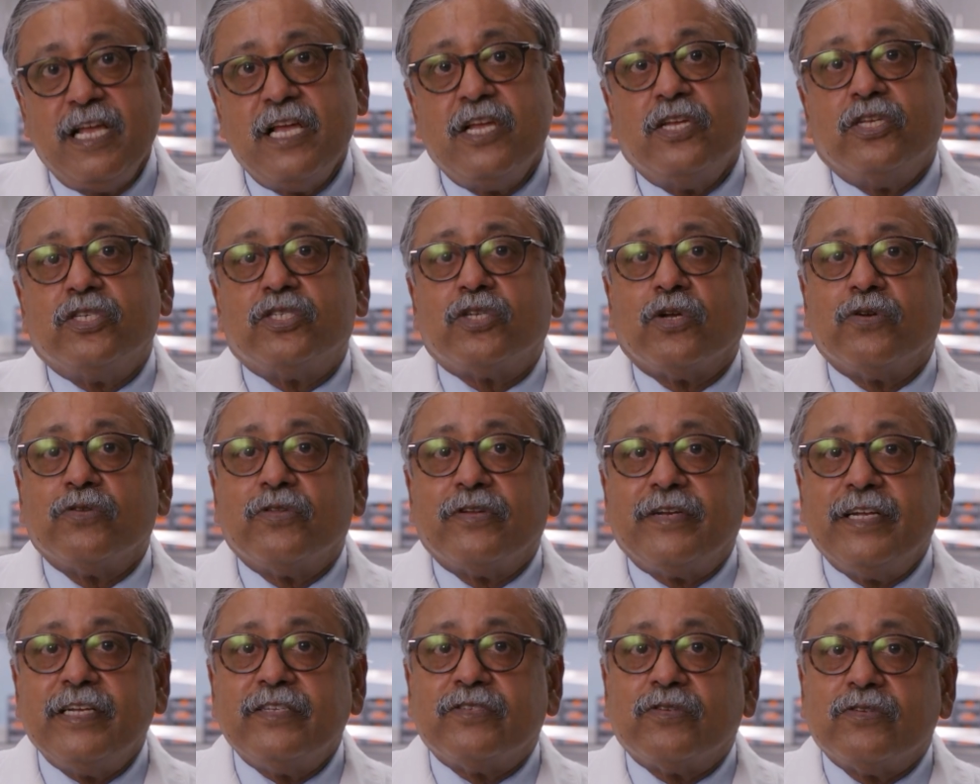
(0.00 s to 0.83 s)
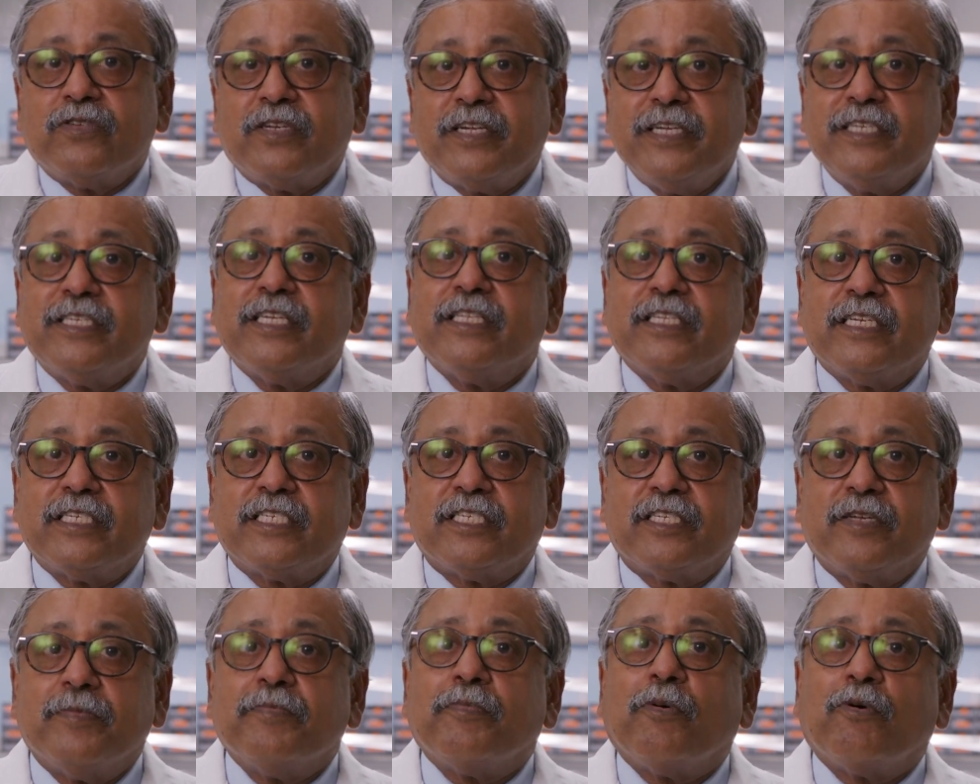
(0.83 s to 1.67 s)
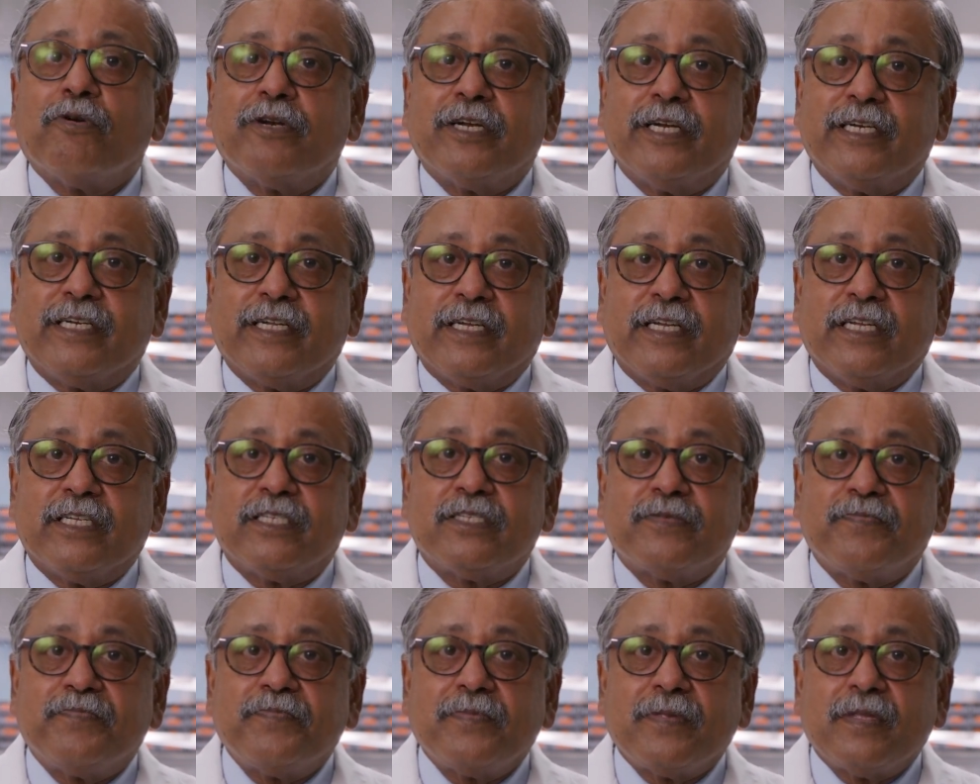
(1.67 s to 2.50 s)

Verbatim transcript: So the reason this is important is